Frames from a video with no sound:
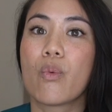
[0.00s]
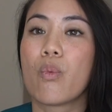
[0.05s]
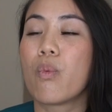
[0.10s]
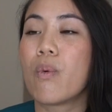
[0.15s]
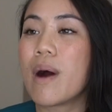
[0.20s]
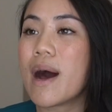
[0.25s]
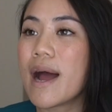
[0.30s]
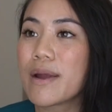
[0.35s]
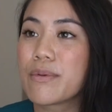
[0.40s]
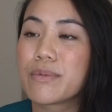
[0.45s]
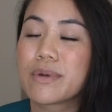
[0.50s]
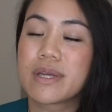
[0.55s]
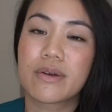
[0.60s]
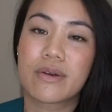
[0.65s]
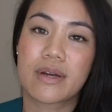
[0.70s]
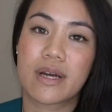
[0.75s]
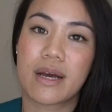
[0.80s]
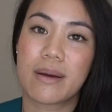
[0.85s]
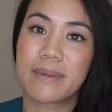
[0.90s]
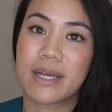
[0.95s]
why we are
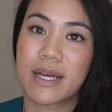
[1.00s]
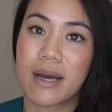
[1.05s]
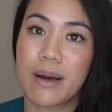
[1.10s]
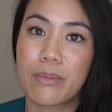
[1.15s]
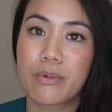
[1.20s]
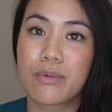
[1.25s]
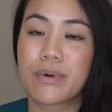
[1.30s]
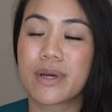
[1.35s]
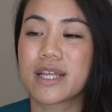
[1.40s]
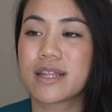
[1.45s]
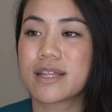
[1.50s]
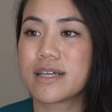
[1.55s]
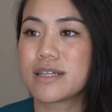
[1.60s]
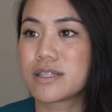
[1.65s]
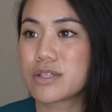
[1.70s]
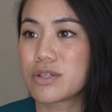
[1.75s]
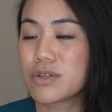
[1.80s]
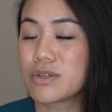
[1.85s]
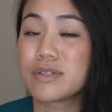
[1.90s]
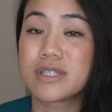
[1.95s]
coming up with a
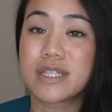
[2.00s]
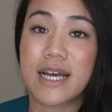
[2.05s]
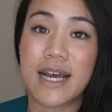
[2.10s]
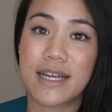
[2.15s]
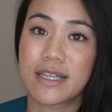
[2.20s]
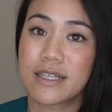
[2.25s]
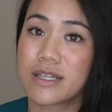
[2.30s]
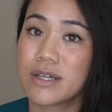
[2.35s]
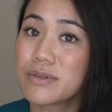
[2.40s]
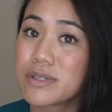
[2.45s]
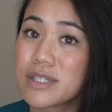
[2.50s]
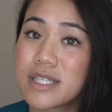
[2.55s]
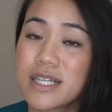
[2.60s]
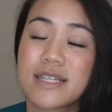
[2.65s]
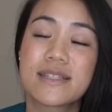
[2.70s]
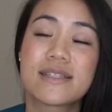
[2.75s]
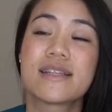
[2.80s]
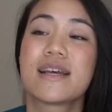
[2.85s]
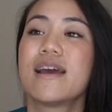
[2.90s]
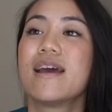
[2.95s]
certain
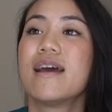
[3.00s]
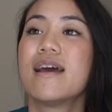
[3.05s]
diagnosis,